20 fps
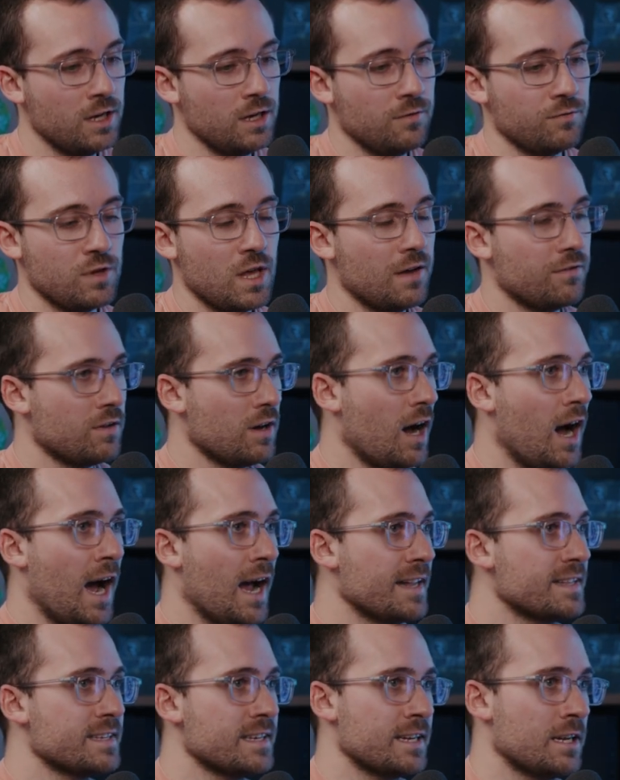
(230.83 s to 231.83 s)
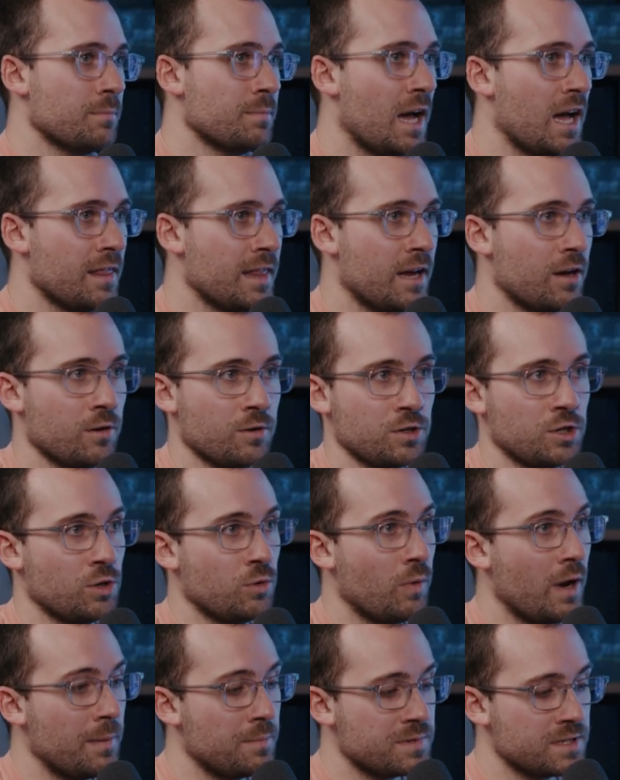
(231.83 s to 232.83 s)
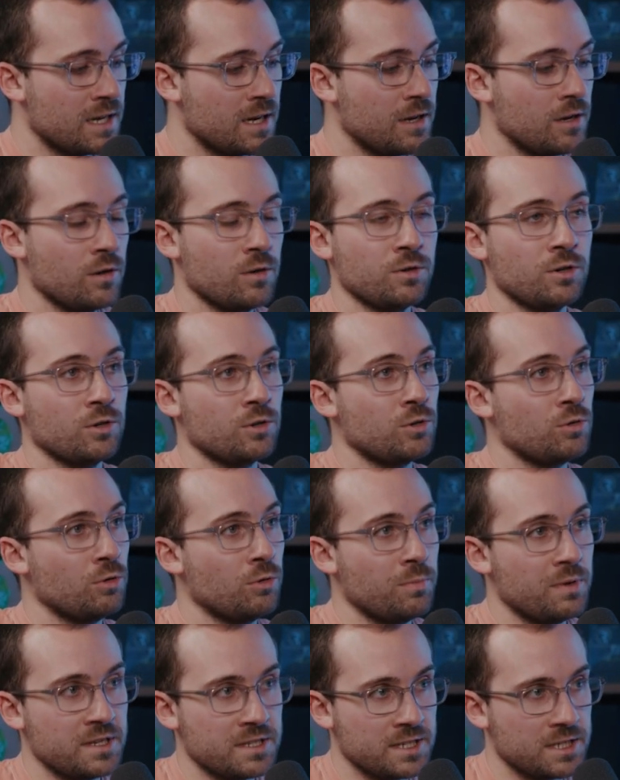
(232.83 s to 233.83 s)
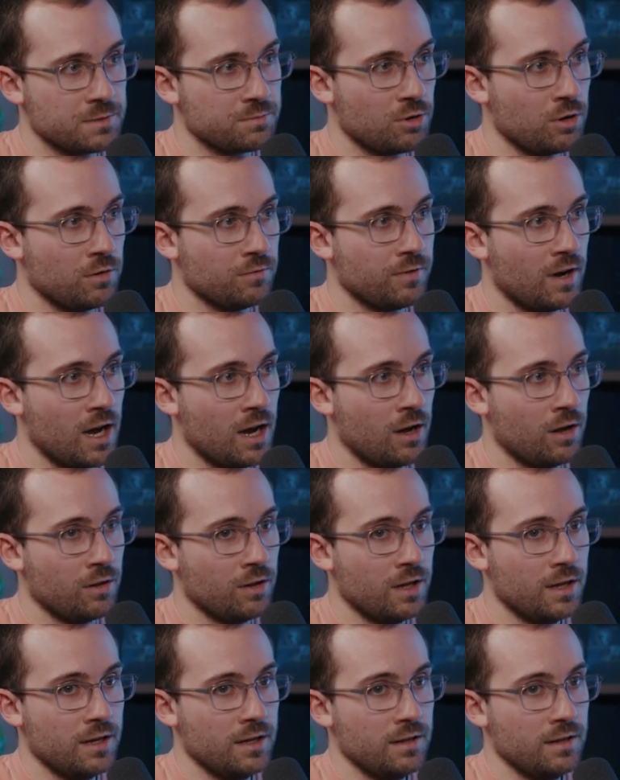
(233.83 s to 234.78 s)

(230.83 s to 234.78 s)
if you have content about that on your website, on your Google business profile,